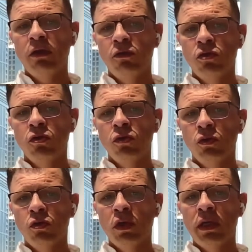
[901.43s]
value
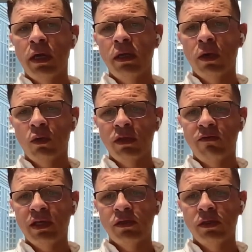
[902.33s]
to the dialogue
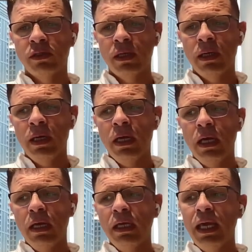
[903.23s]
with investors.
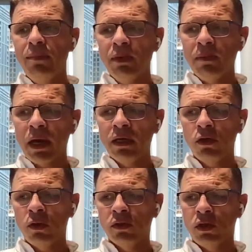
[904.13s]
Keep in
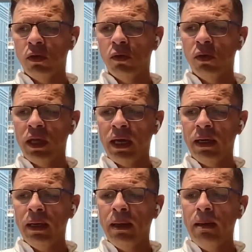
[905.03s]
mind also
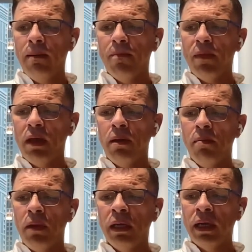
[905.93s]
that
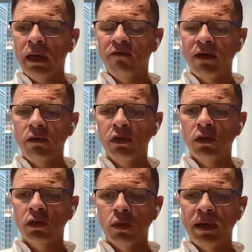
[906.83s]
a lot of
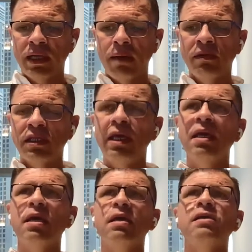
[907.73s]
founders also make that
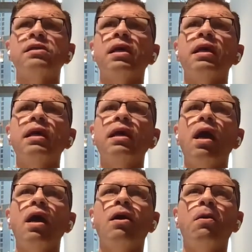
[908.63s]
mistake is
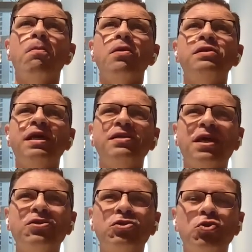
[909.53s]
they
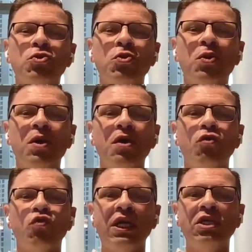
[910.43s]
tend to
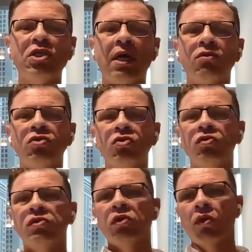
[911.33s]
reach out
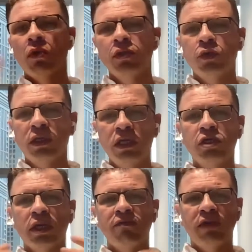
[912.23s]
to so-called
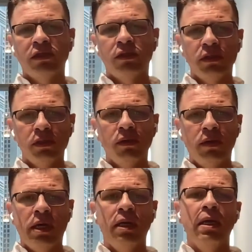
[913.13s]
strategic investors,
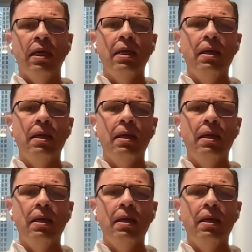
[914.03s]
right?